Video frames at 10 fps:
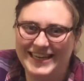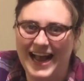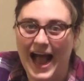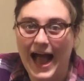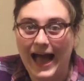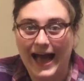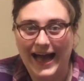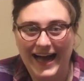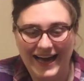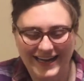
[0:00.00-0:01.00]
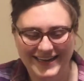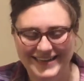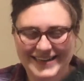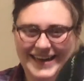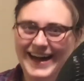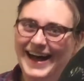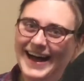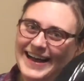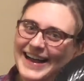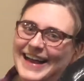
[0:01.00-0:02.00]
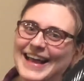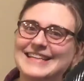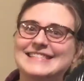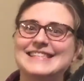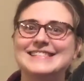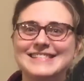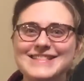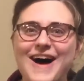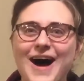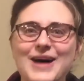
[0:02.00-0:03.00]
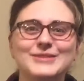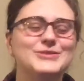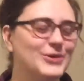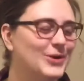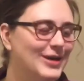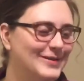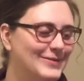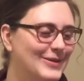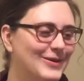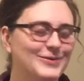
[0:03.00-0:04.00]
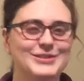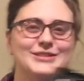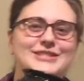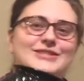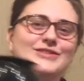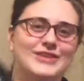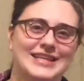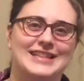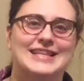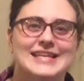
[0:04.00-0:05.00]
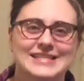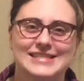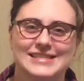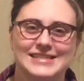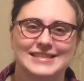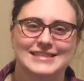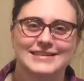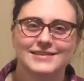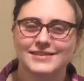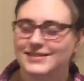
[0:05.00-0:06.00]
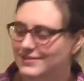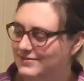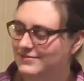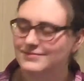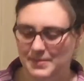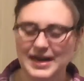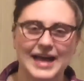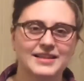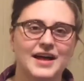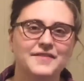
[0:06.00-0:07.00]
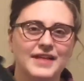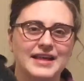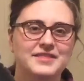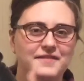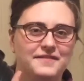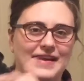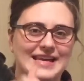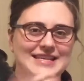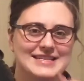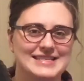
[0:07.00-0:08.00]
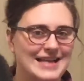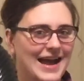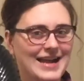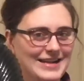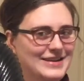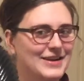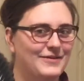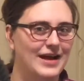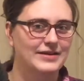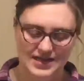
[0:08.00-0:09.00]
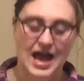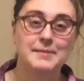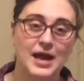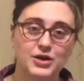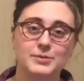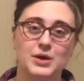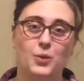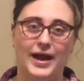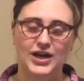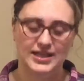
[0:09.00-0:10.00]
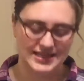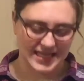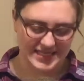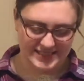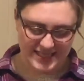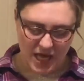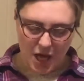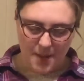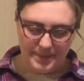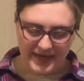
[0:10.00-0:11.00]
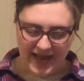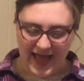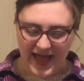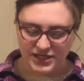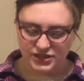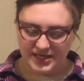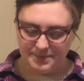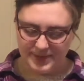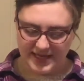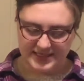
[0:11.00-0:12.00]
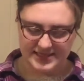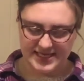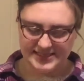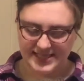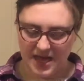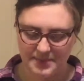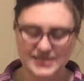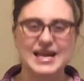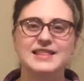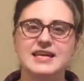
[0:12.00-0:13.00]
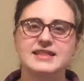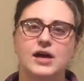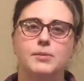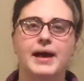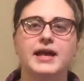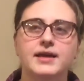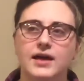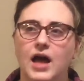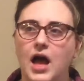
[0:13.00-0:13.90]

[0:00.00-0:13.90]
She's waiting. Is this not adorable? Would you just look at this? I love like the fan design around it. I'm not going to be wearing these, but I actually picked these up because I think they'll make